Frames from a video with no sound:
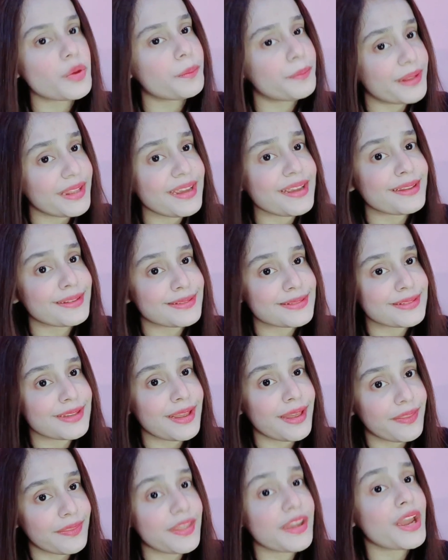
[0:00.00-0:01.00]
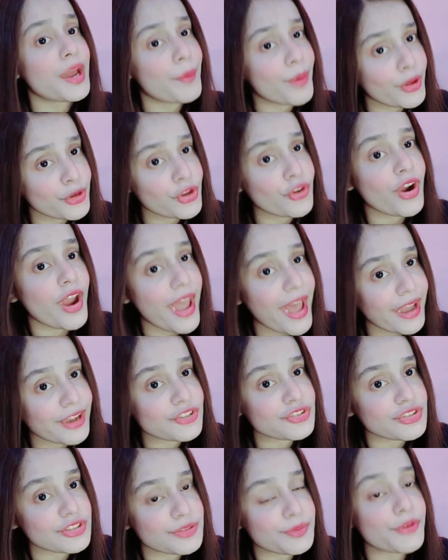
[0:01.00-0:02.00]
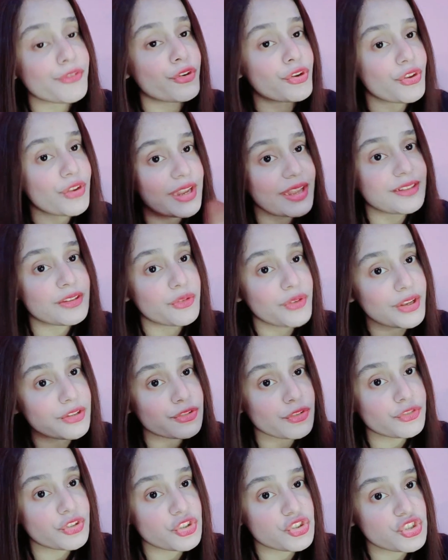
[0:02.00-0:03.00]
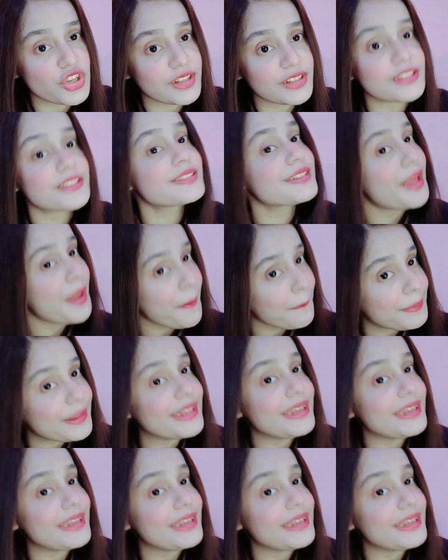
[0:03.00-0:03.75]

So please, think about your actions before you eat the rest of the jellies.